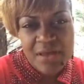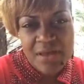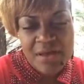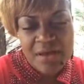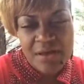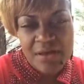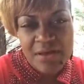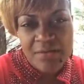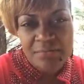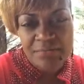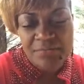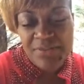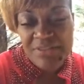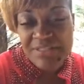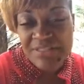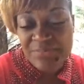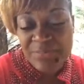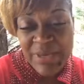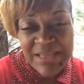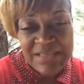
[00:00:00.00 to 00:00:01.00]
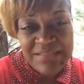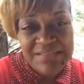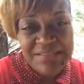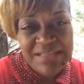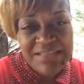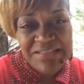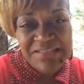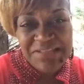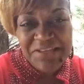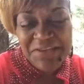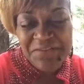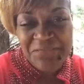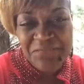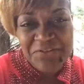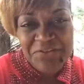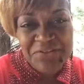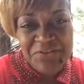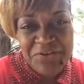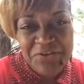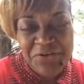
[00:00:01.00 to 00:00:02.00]
Um, this past
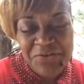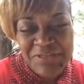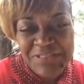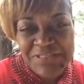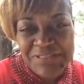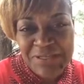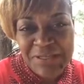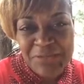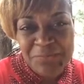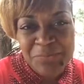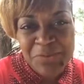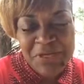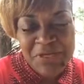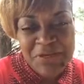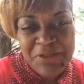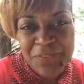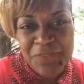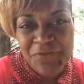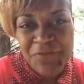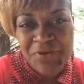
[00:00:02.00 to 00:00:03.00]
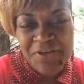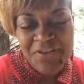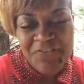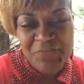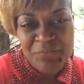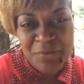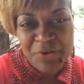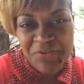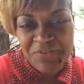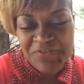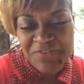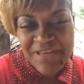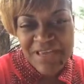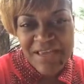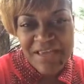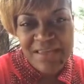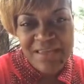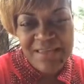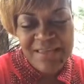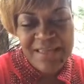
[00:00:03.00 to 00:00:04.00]
Thanksgiving, you know, he celebrated a thirtieth
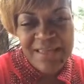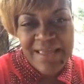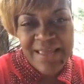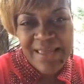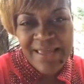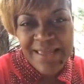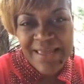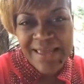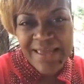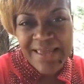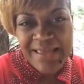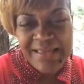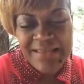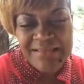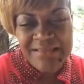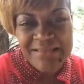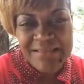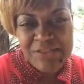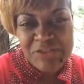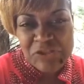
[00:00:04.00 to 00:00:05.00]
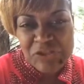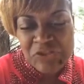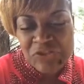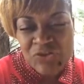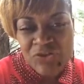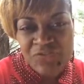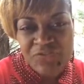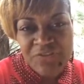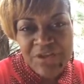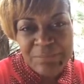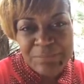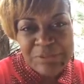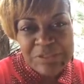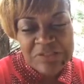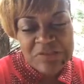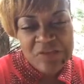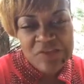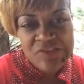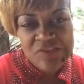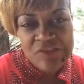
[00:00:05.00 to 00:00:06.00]
birthday, and he's a certified
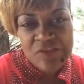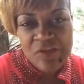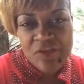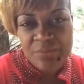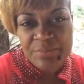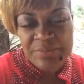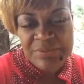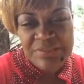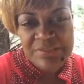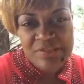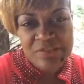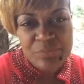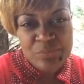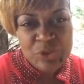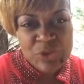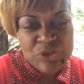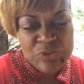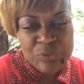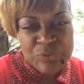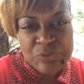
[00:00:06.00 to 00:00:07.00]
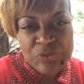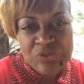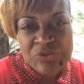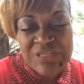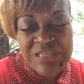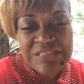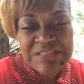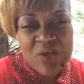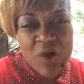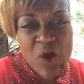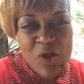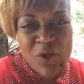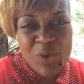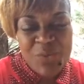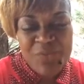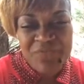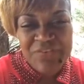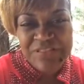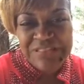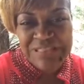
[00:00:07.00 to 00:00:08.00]
massage therapist. He's a music producer. He's gone
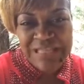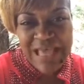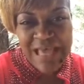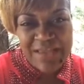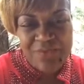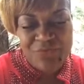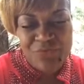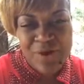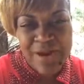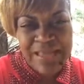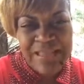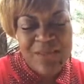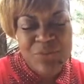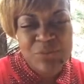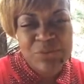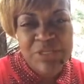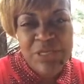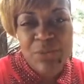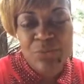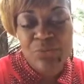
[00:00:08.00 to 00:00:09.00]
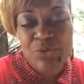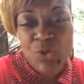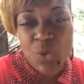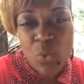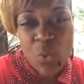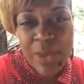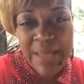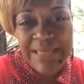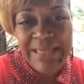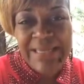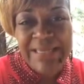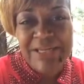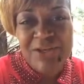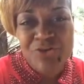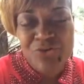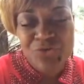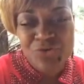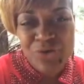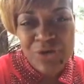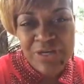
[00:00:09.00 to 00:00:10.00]
on with his life, right? It was, it was quite an
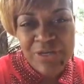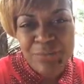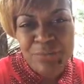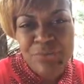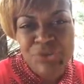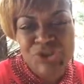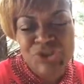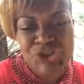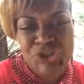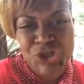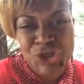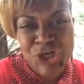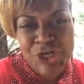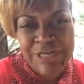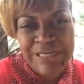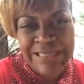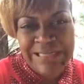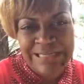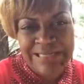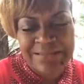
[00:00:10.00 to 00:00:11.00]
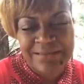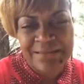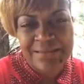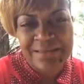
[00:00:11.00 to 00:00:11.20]
incredible journey.